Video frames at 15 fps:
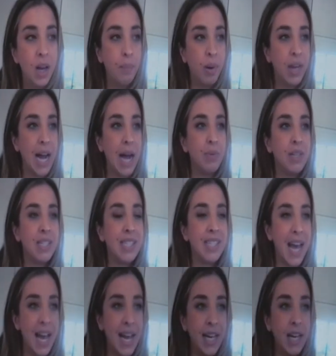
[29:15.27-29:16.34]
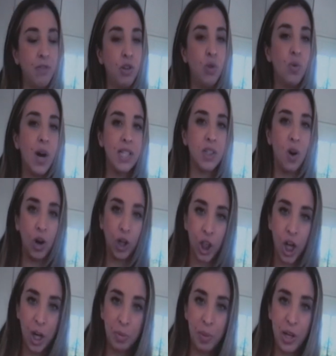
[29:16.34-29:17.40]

But I would say if you guys are trying to